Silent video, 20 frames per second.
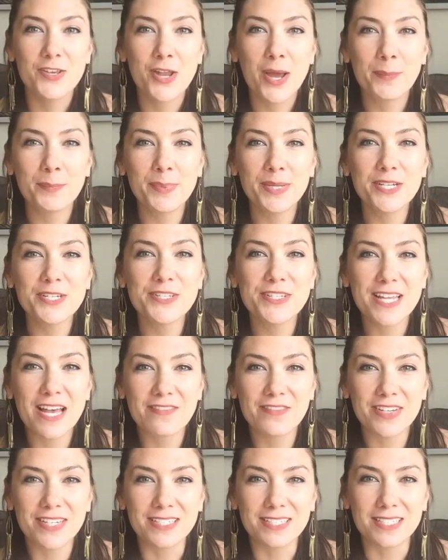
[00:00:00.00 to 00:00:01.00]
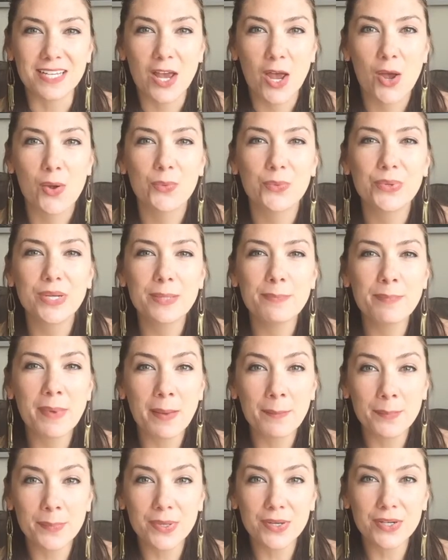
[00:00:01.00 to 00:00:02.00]
Number 7,
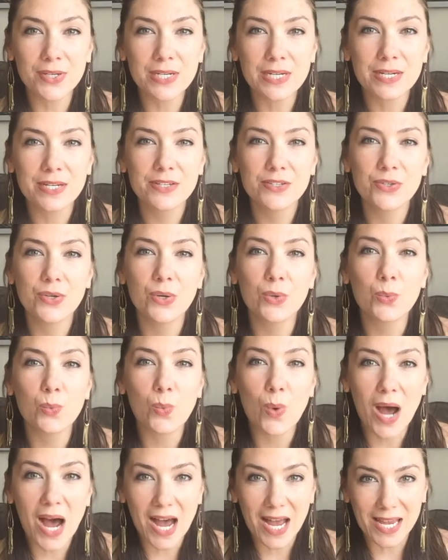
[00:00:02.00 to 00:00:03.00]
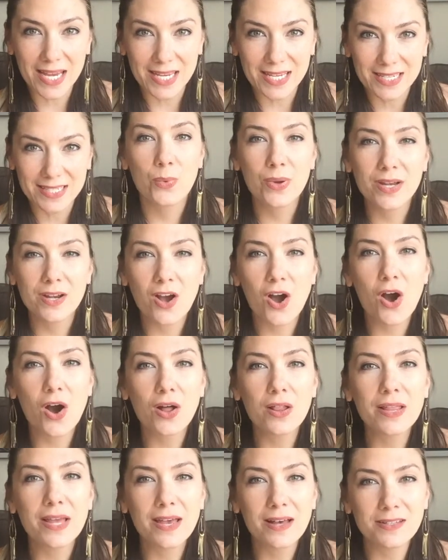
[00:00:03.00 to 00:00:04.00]
remember your why. When
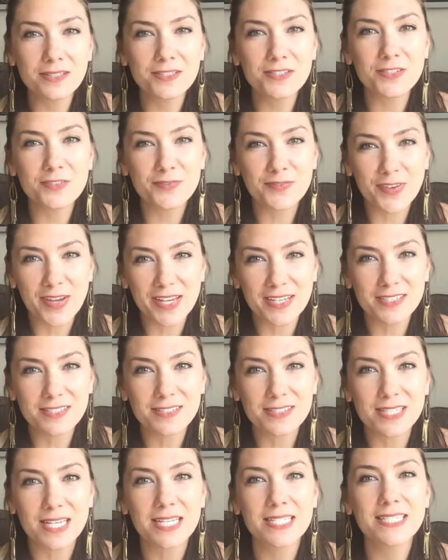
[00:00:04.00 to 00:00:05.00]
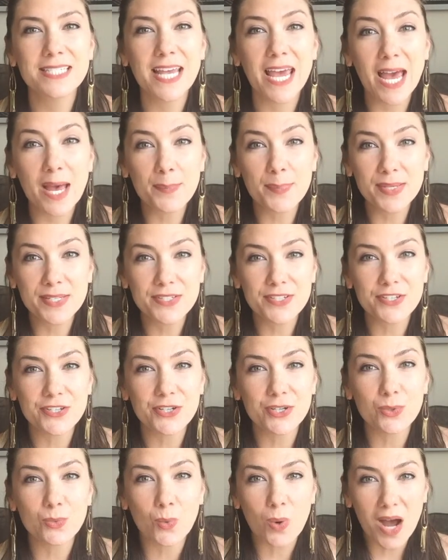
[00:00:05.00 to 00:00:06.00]
all else fails, tap into
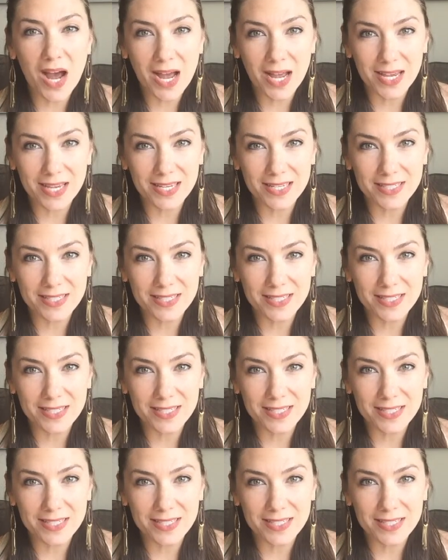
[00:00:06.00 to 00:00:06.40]
your why,